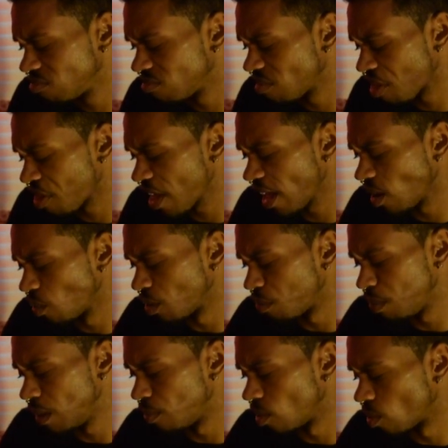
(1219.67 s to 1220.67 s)
thing with
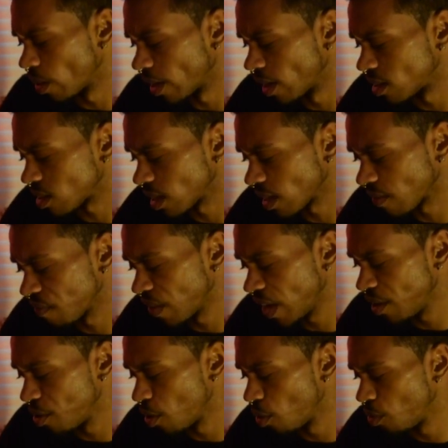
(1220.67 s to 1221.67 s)
people where it's like they
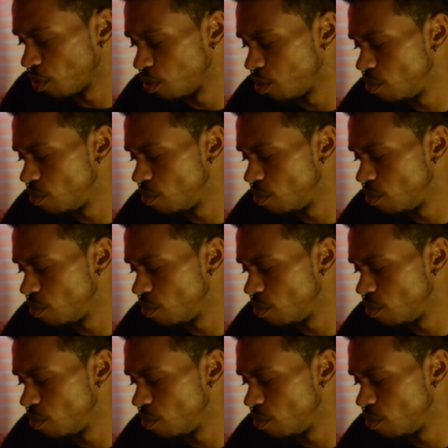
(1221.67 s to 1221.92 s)
know